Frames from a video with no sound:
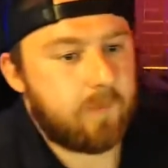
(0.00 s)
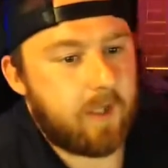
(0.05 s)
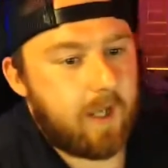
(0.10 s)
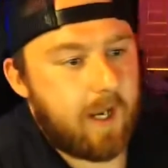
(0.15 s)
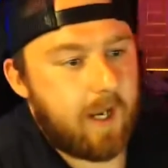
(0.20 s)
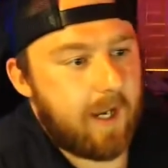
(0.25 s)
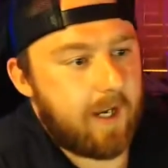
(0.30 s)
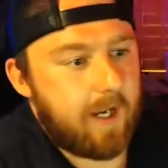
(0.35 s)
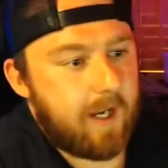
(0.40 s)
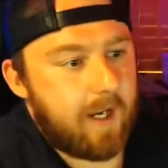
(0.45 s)

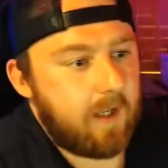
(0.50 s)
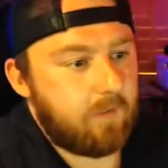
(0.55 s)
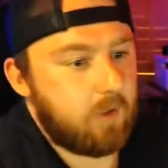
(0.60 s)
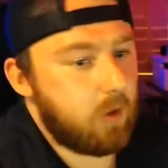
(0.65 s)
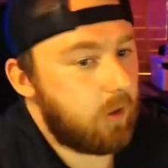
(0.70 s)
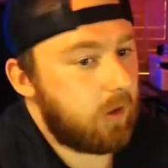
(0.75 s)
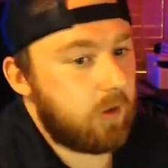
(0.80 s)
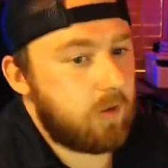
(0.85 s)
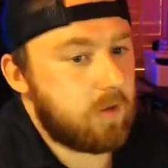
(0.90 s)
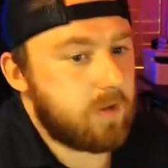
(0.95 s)
And if you
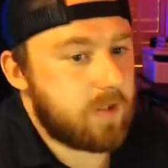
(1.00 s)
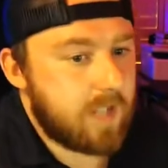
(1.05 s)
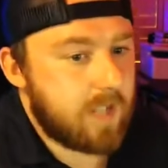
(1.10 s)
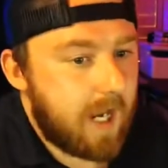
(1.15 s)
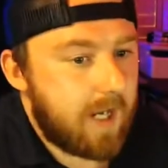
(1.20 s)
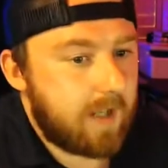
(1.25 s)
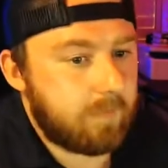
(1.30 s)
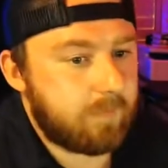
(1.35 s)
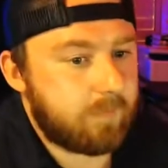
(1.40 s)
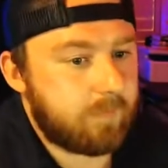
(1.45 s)
can do the
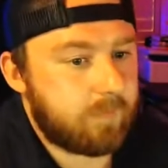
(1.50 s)
same,